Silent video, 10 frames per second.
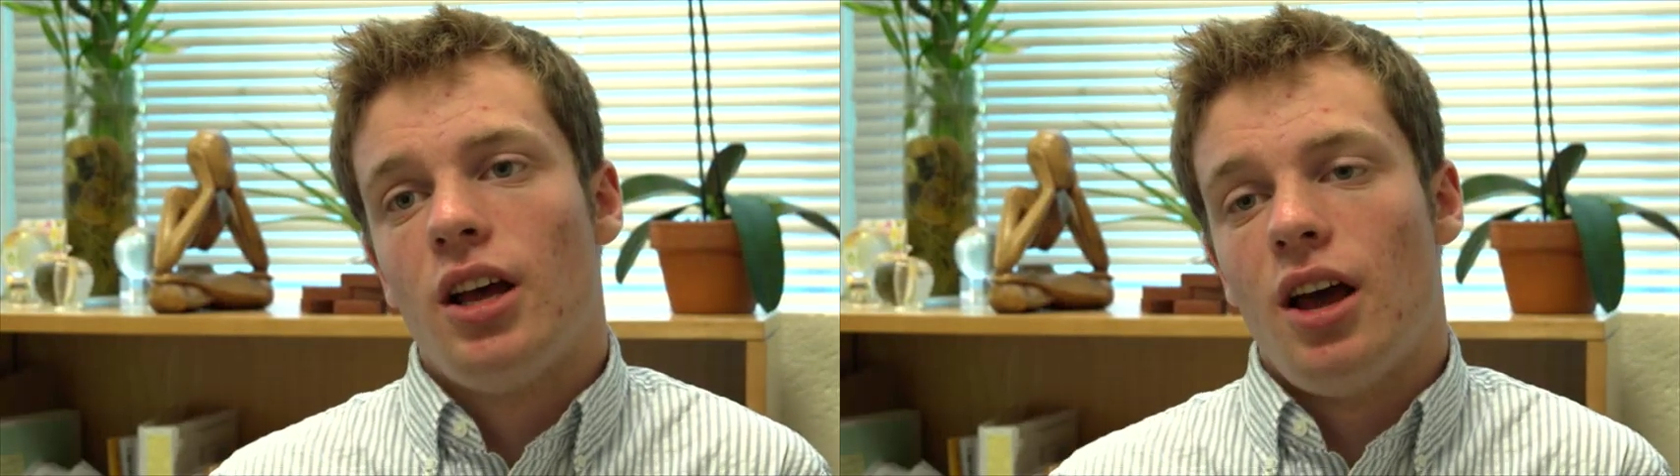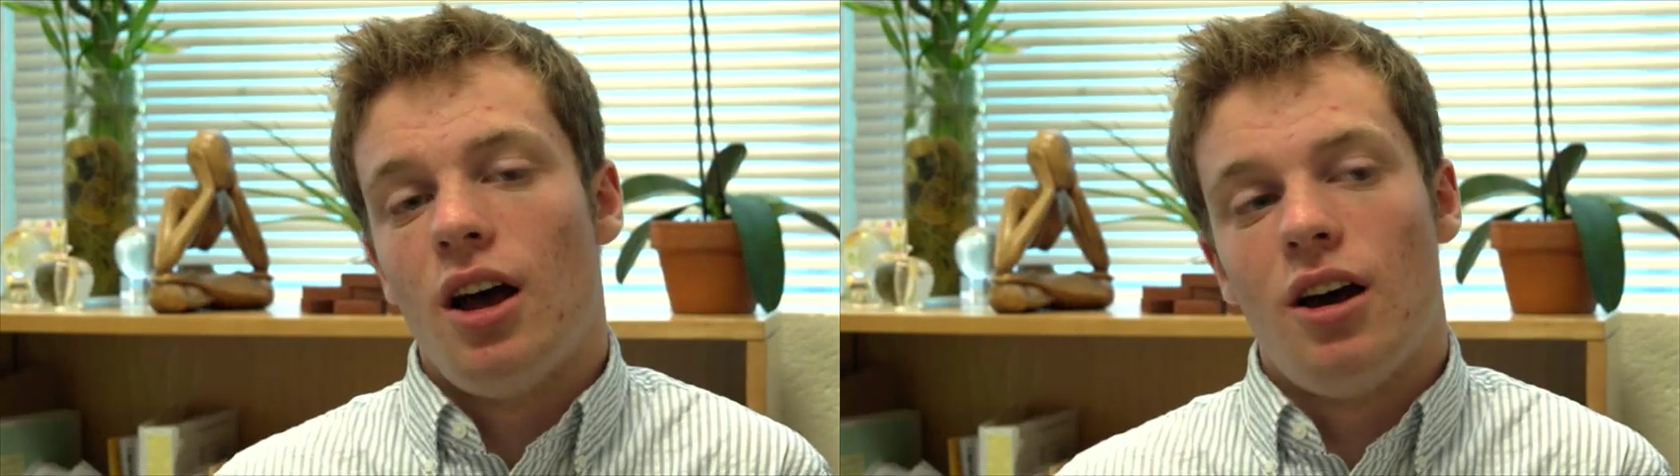
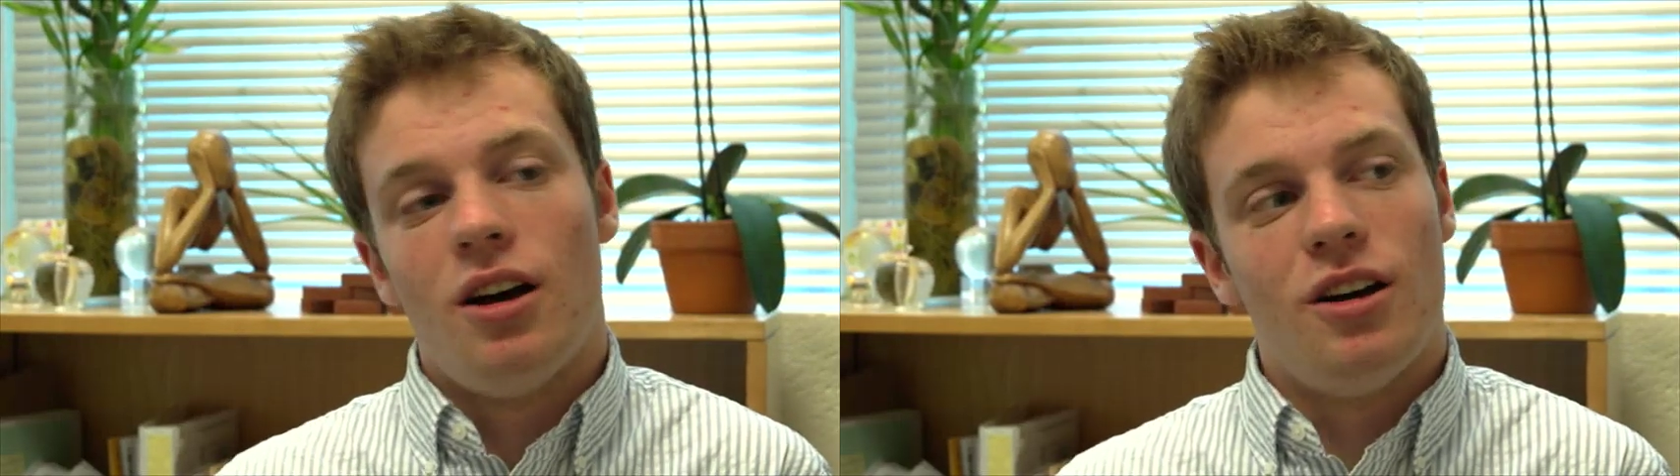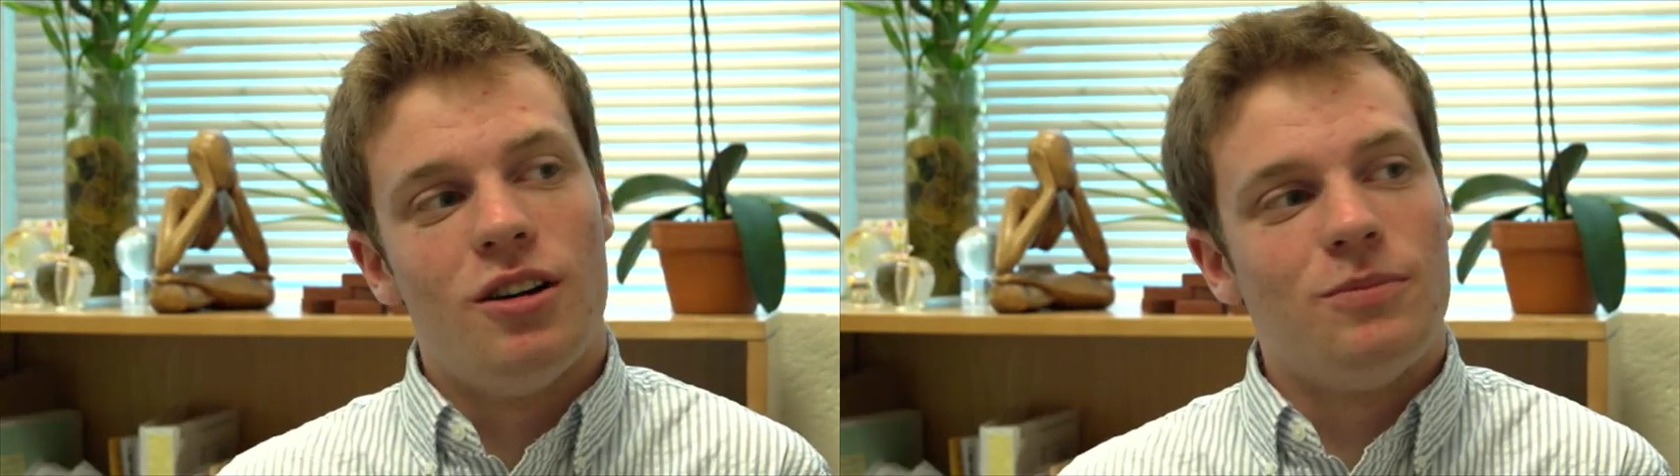
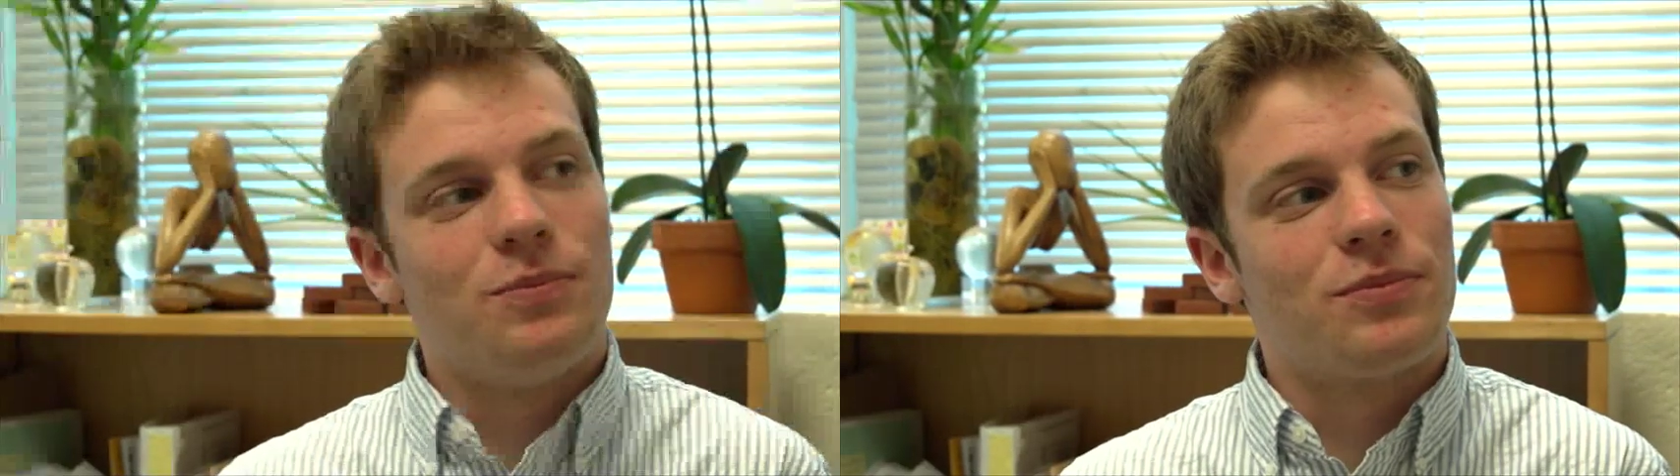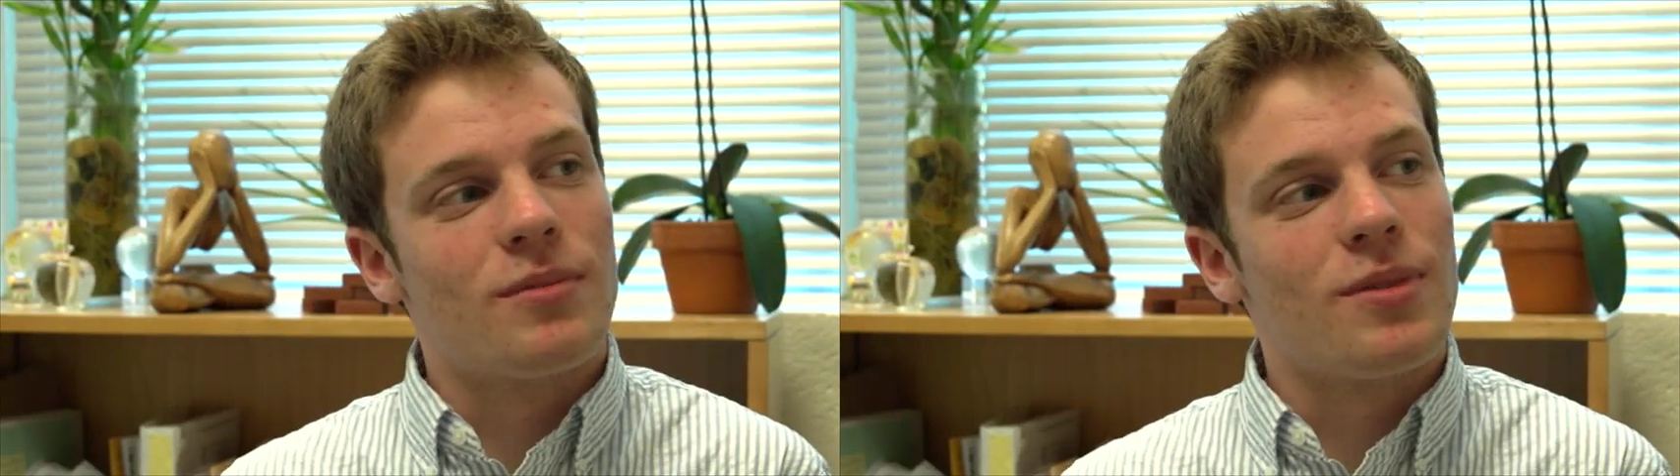Um,
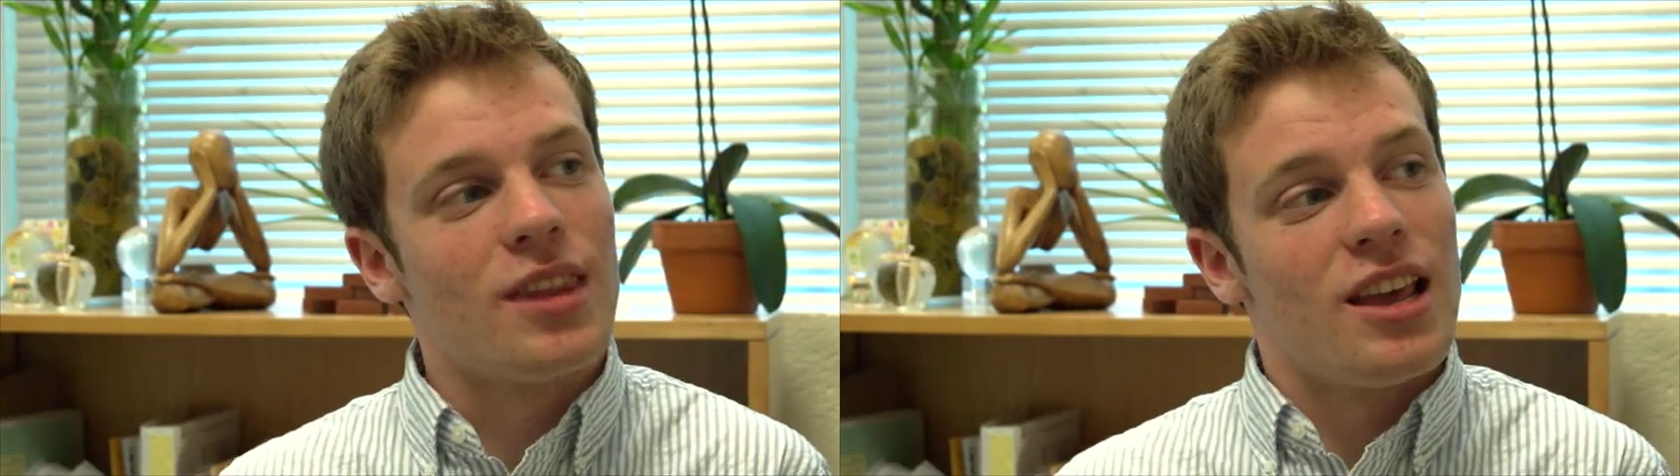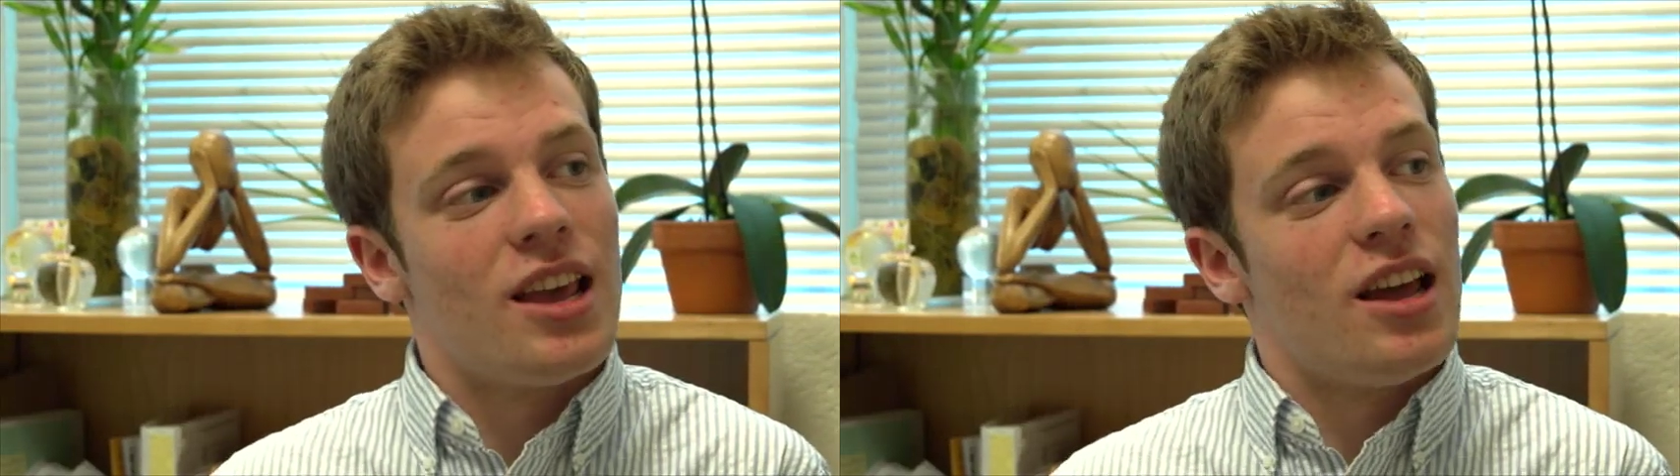
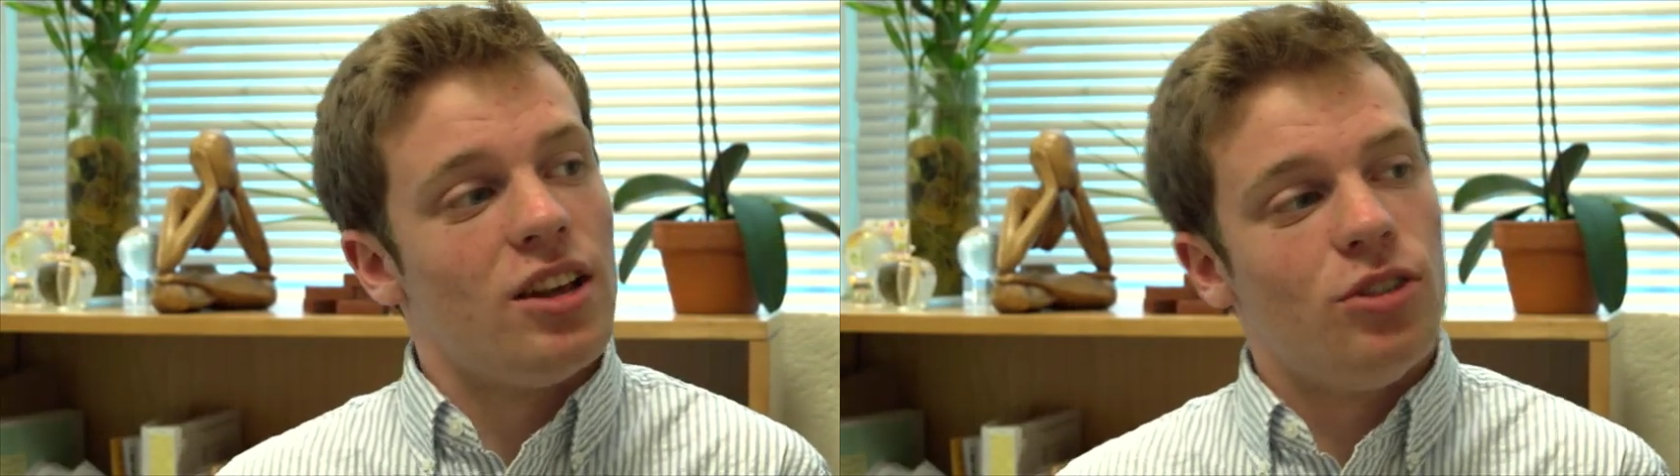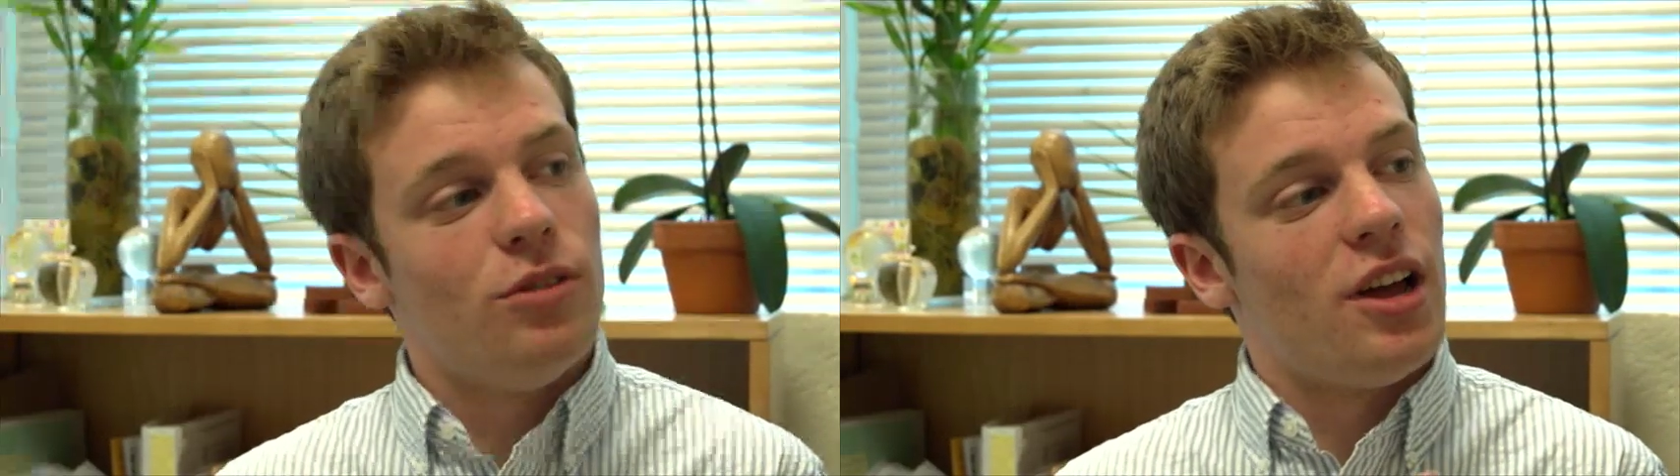it'll,